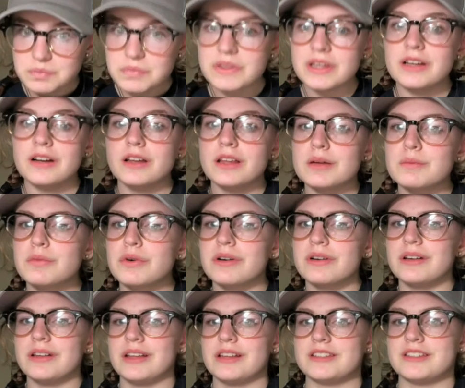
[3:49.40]
it'll look more
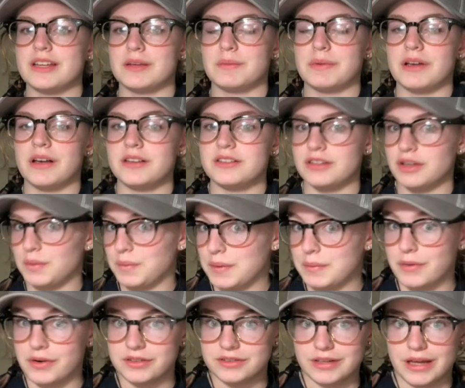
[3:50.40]
realistic because there'll be
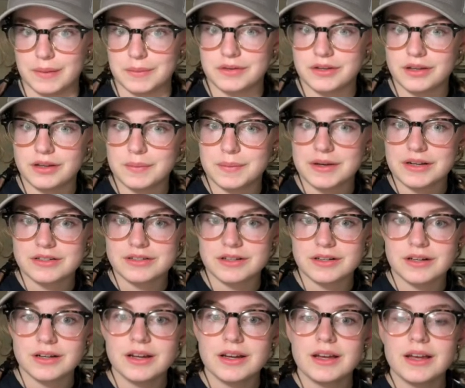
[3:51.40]
more depth to the
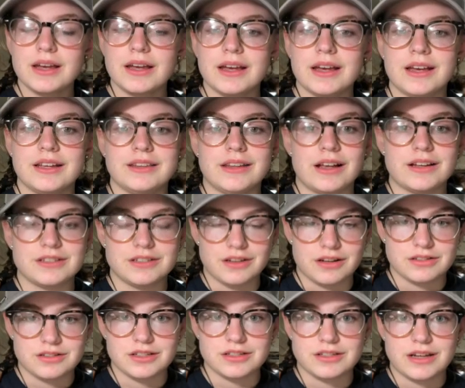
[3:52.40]
picture and not
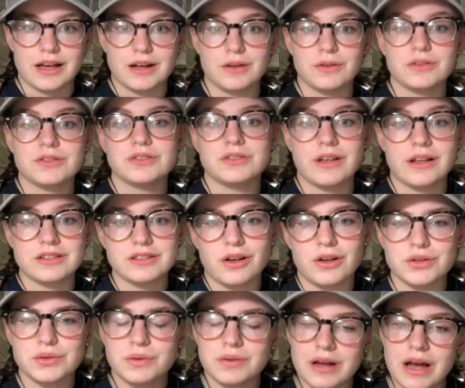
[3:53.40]
just the shadows. So that's
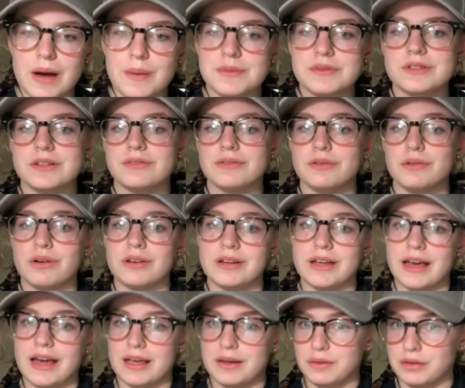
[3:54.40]
also an option if you want
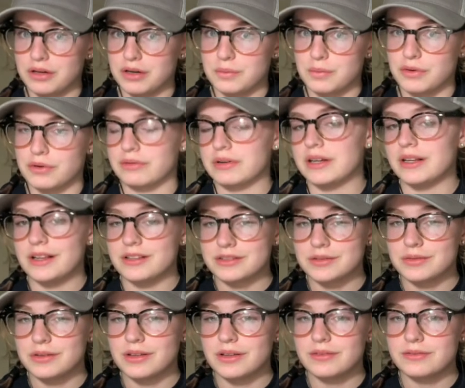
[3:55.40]
to add a little more
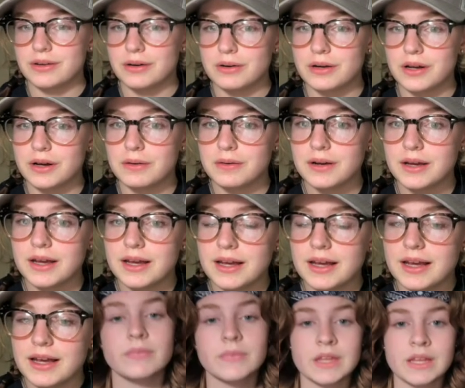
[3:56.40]
realism to the photo.
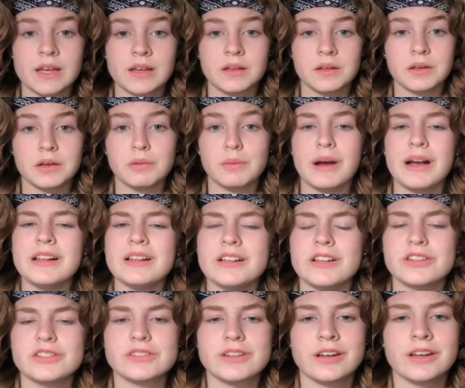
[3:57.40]
While
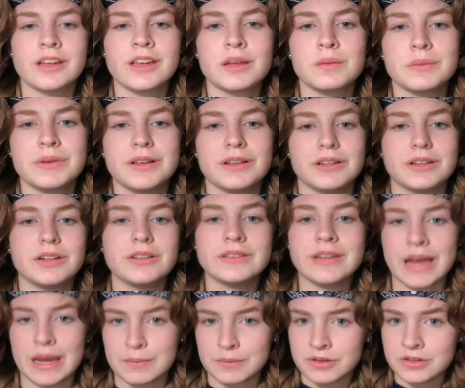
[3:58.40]
illustrating can be a little
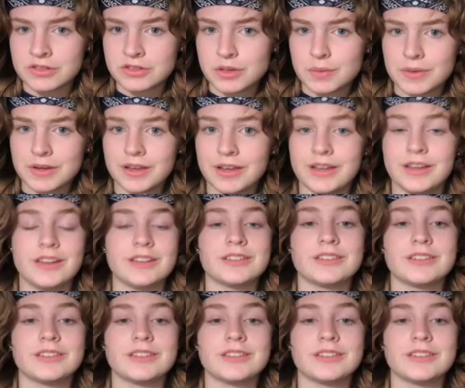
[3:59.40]
time consuming, it is